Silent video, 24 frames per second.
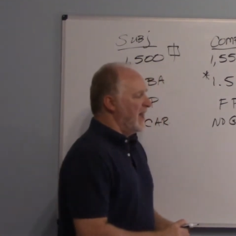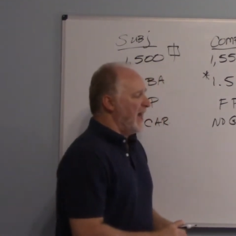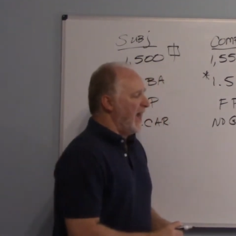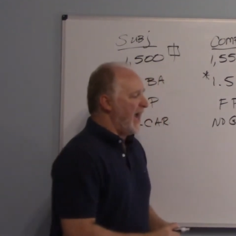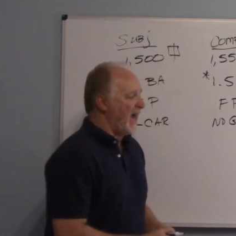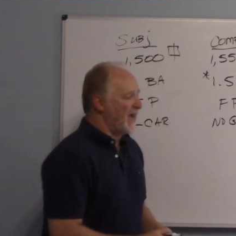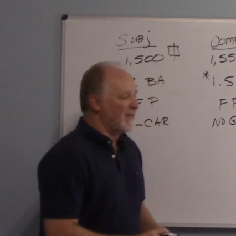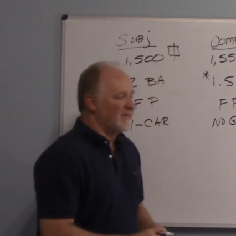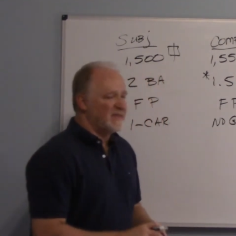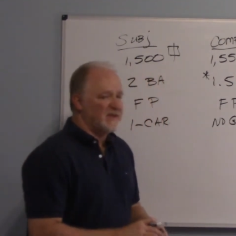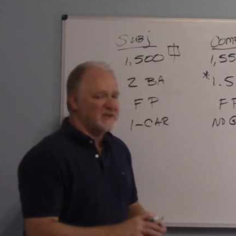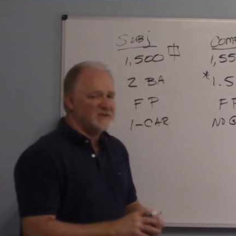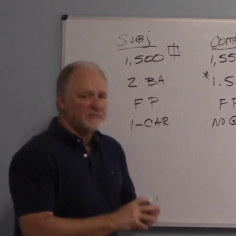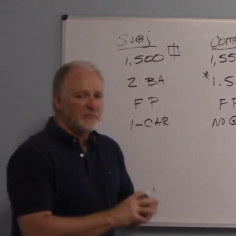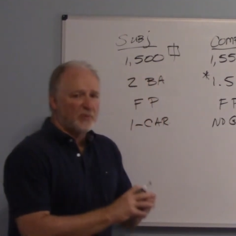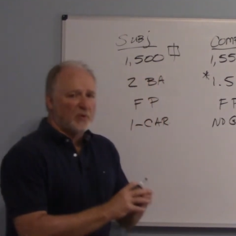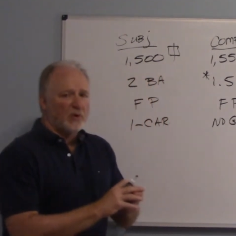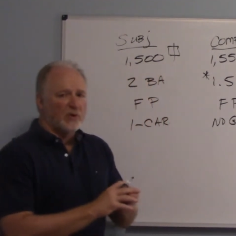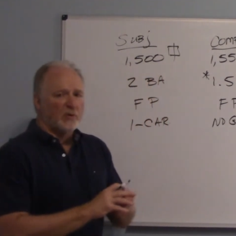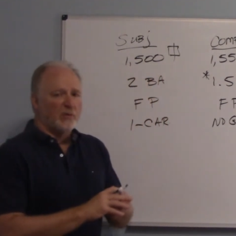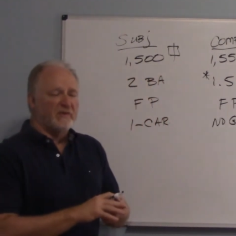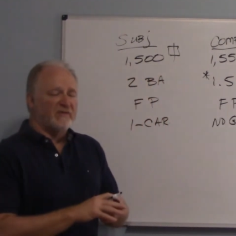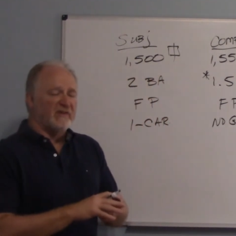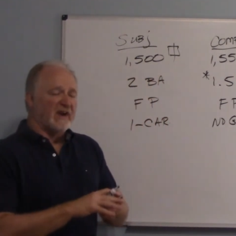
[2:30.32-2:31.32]
at this
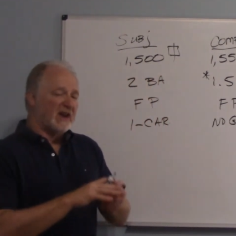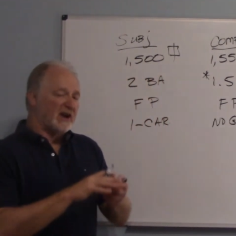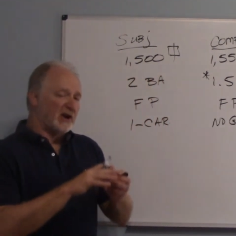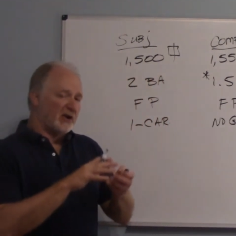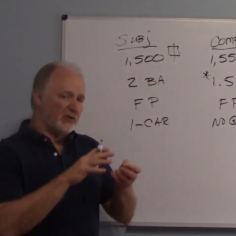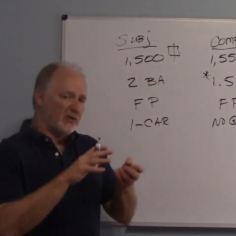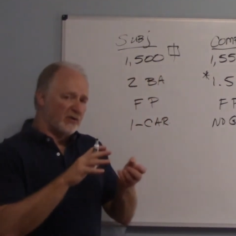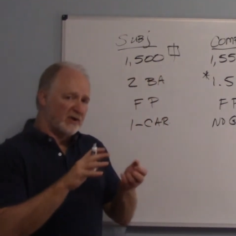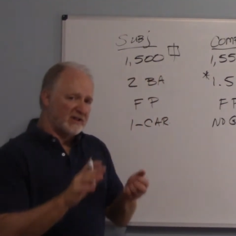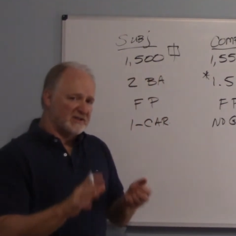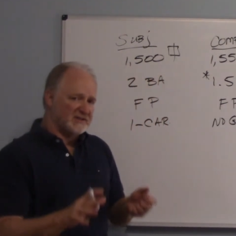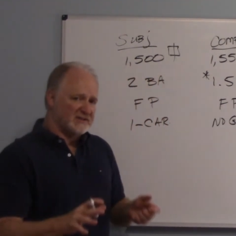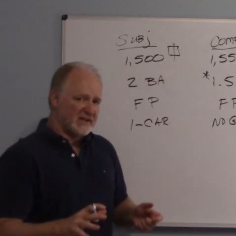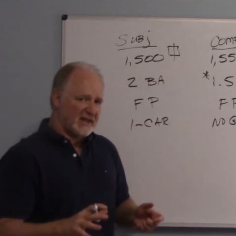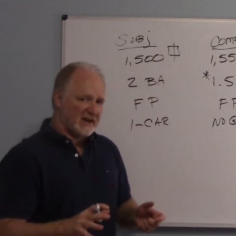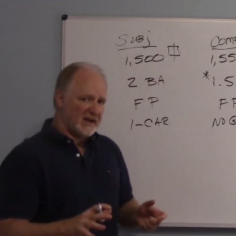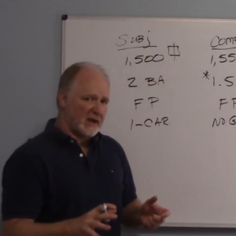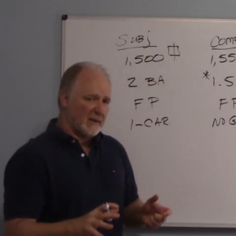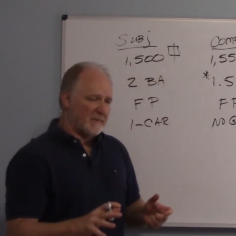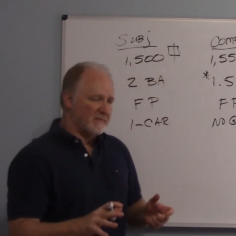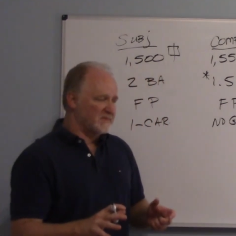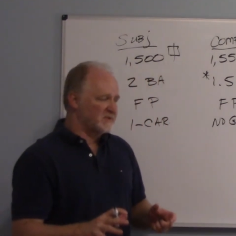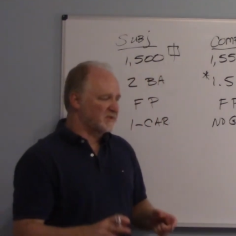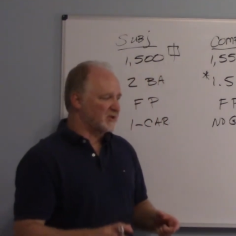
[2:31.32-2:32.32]
point, we've got our grid set
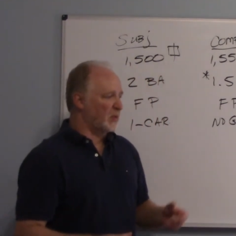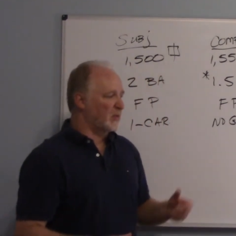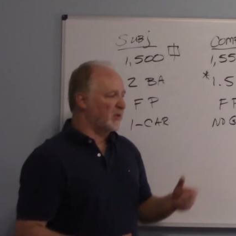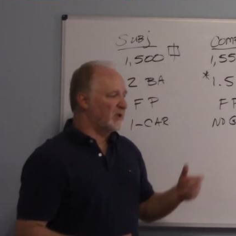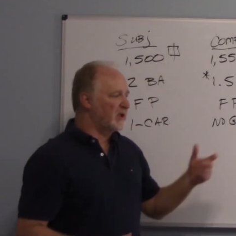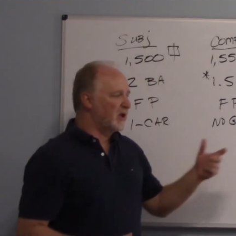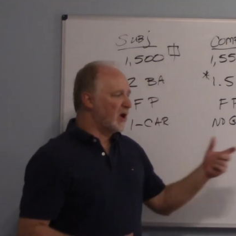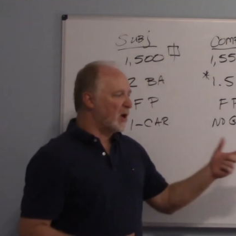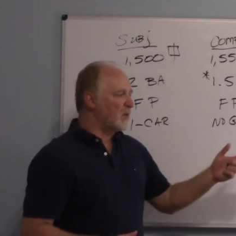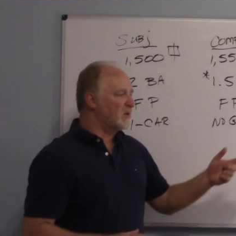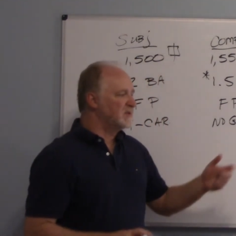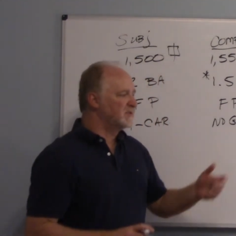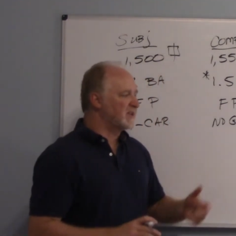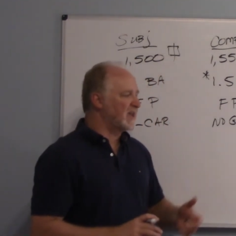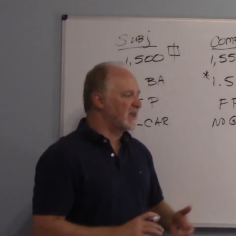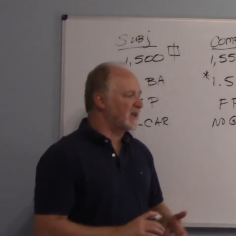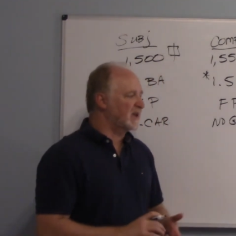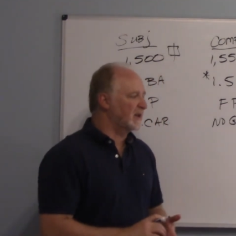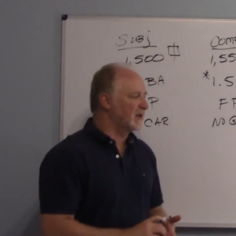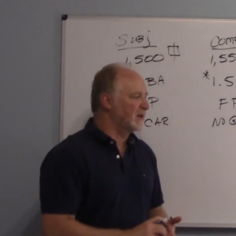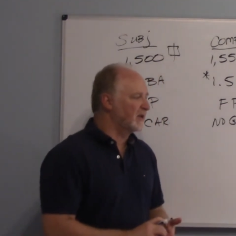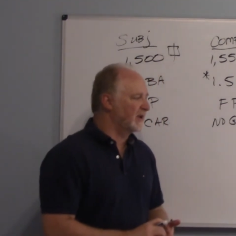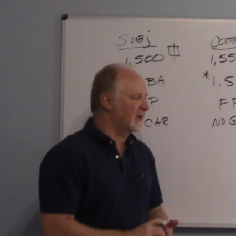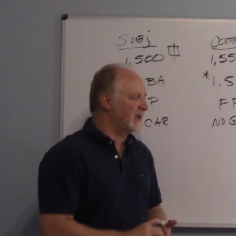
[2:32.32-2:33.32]
up. So we go and take
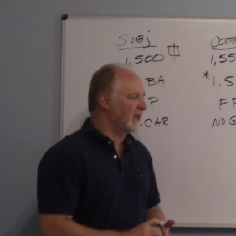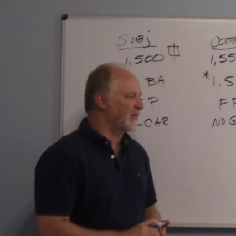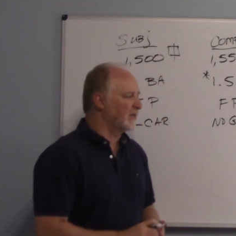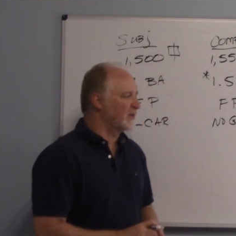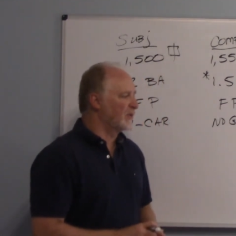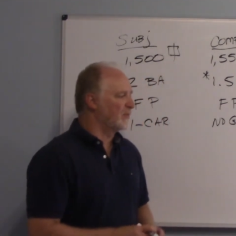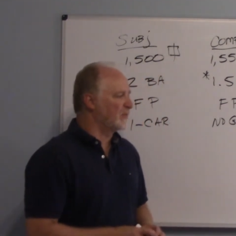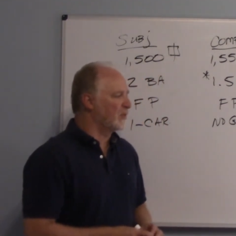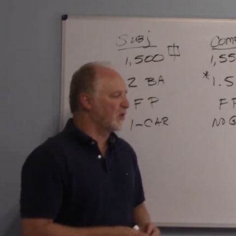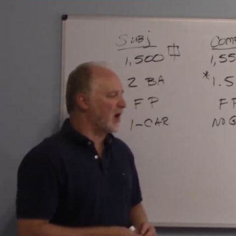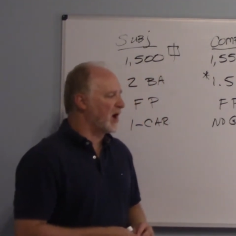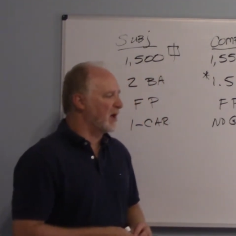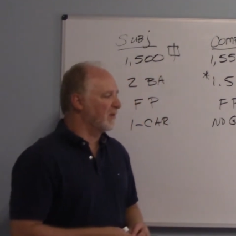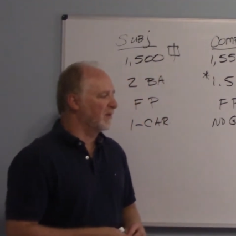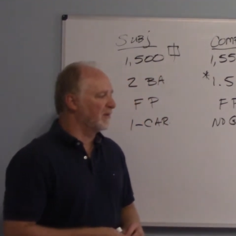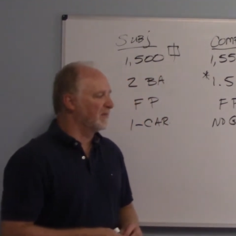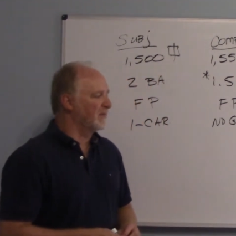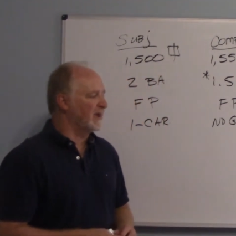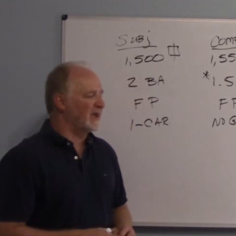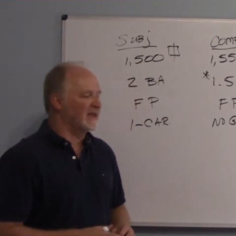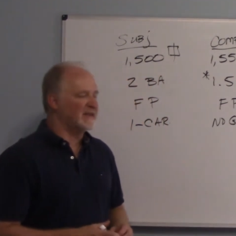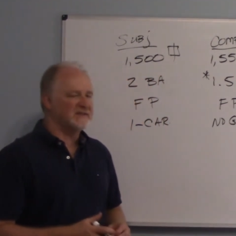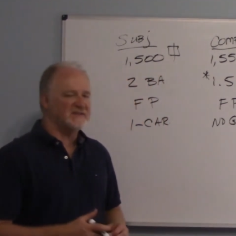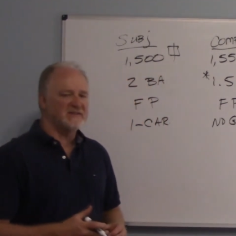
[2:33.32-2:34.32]
a look at the
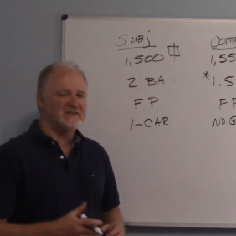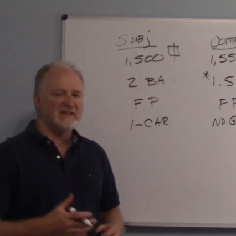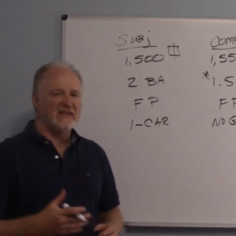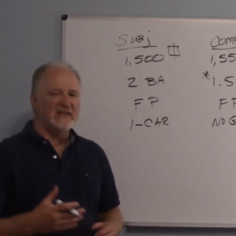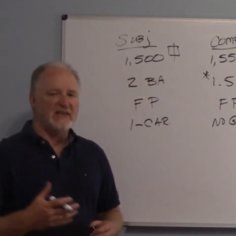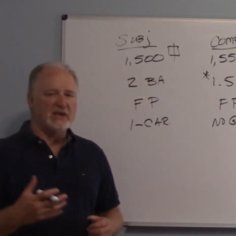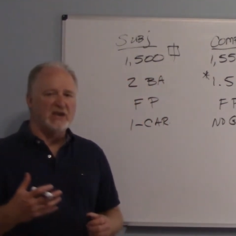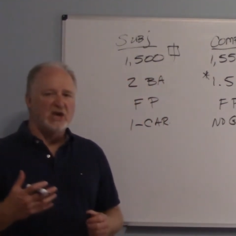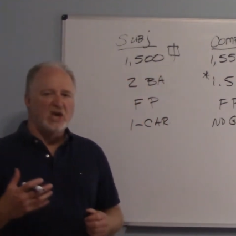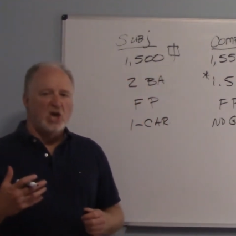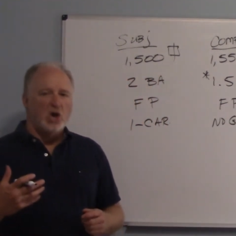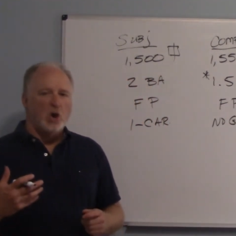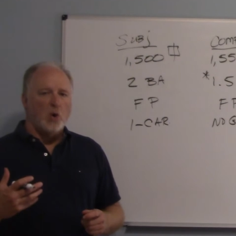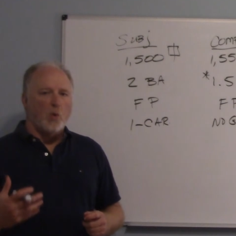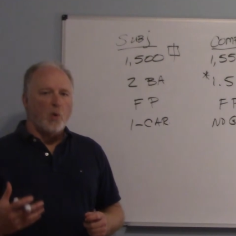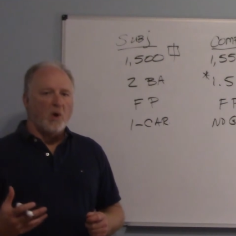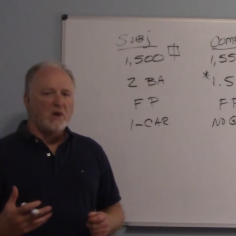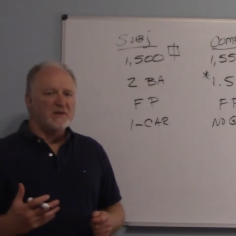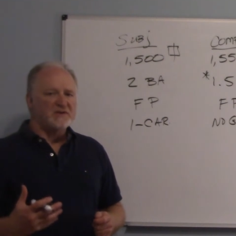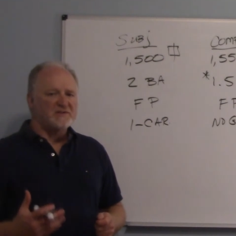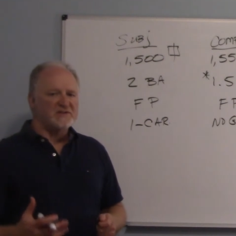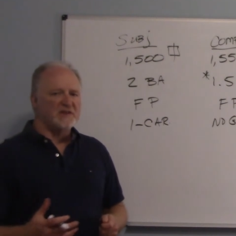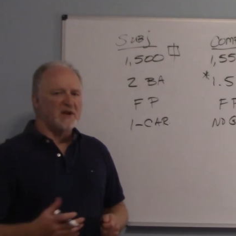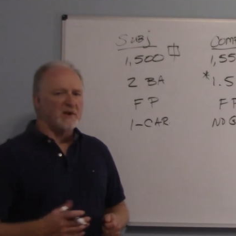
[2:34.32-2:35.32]
problem and see
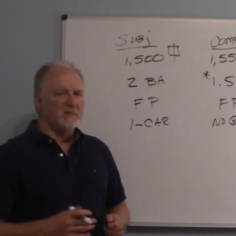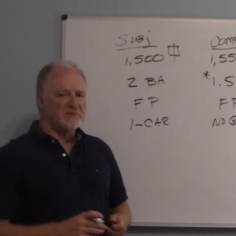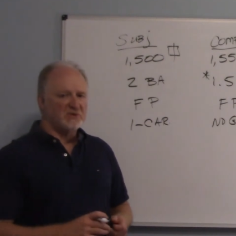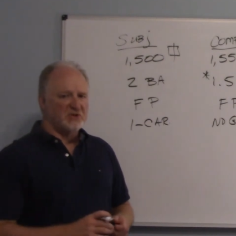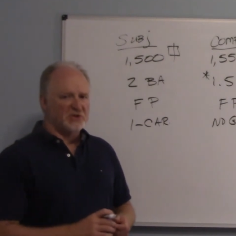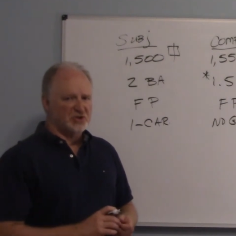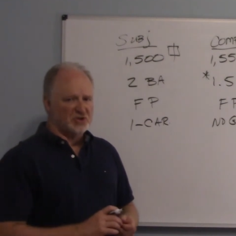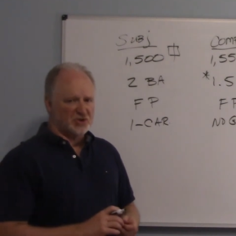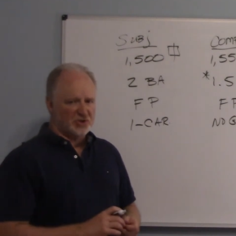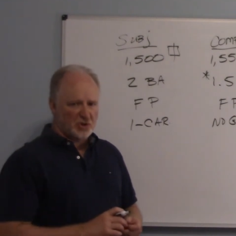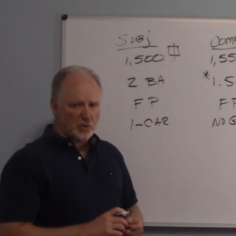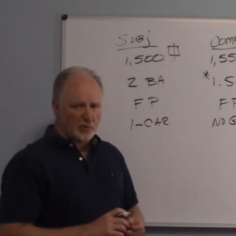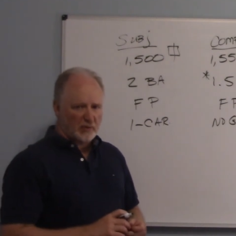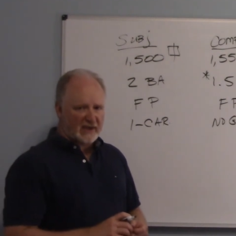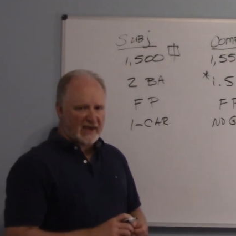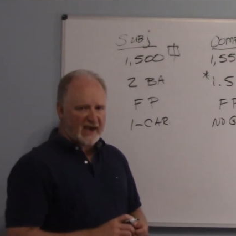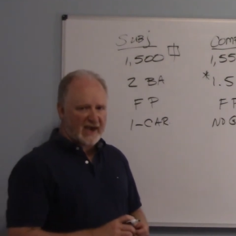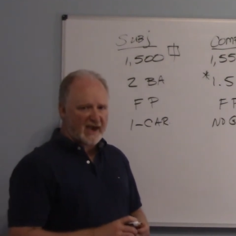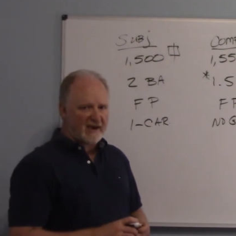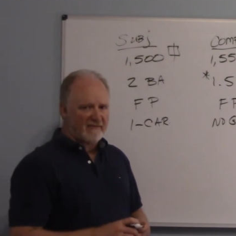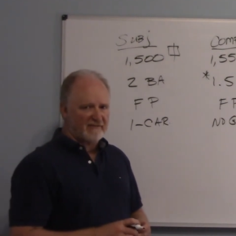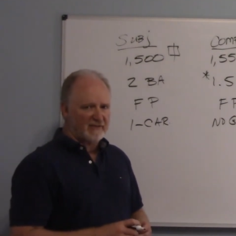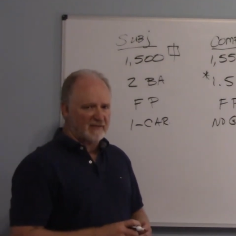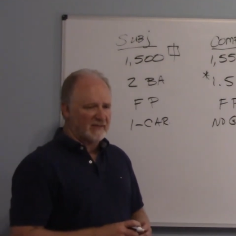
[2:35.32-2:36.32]
what assumptions do we
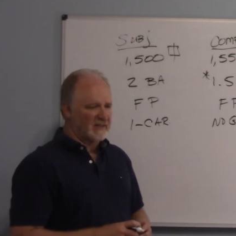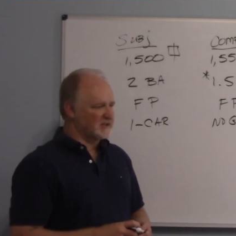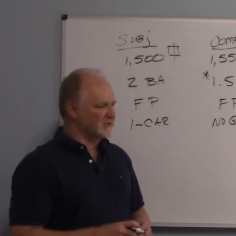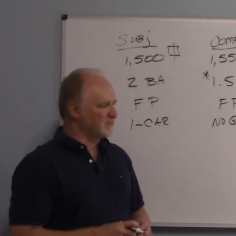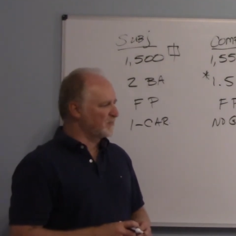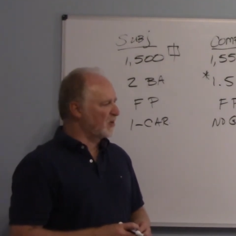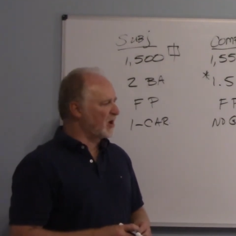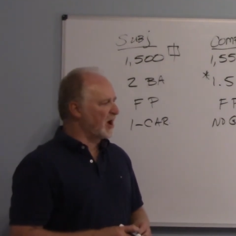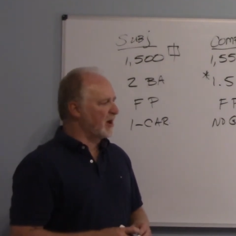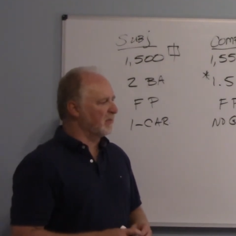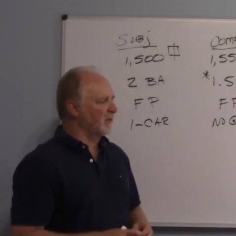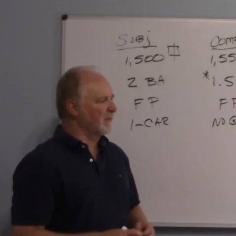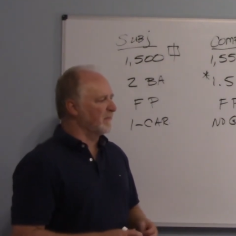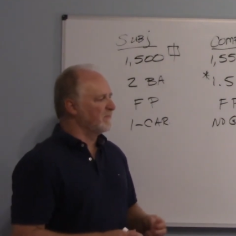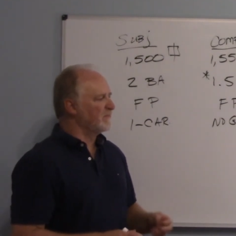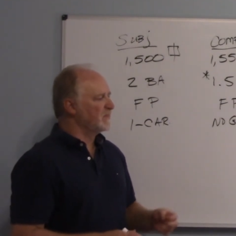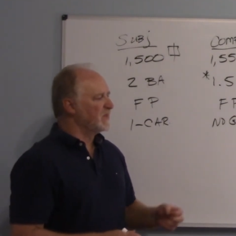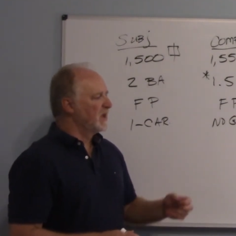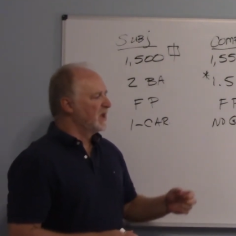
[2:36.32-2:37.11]
have in this problem.